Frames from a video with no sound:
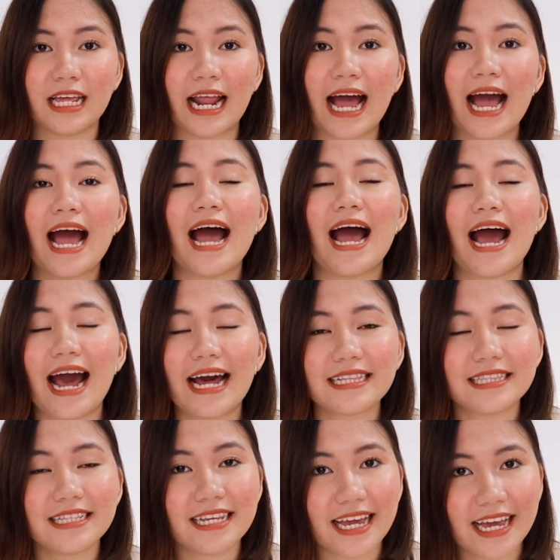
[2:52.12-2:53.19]
nila at
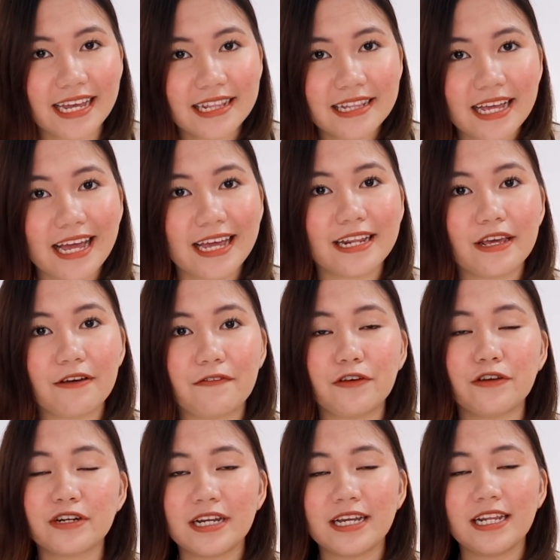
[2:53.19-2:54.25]
the end and if
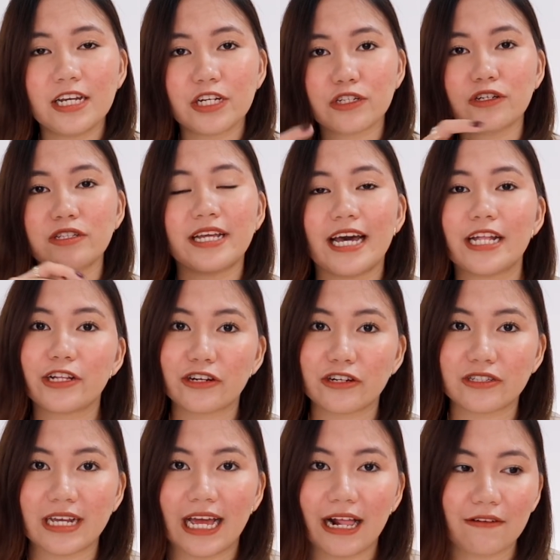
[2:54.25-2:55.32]
you really should get
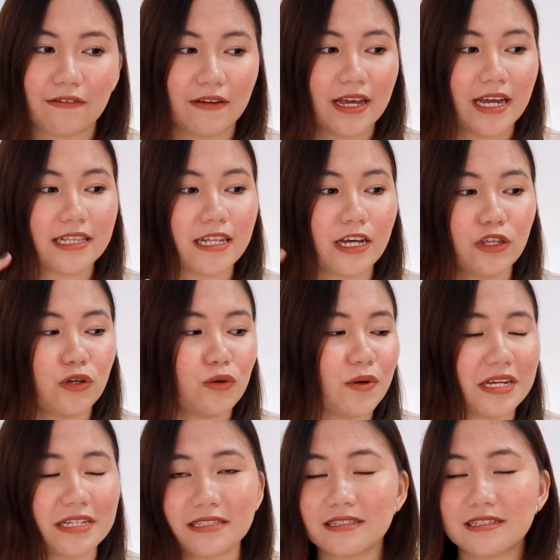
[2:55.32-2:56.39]
yourself the
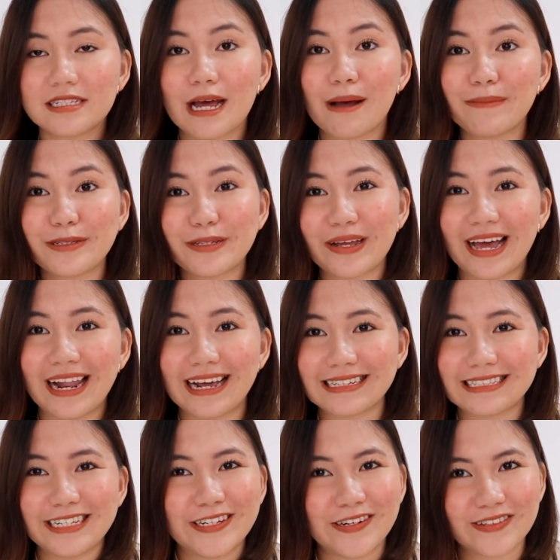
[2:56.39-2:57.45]
newest Samsung
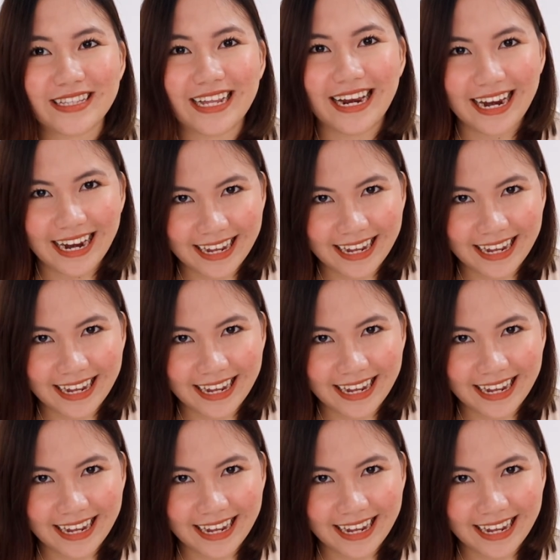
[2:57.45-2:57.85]
Galaxy Note 10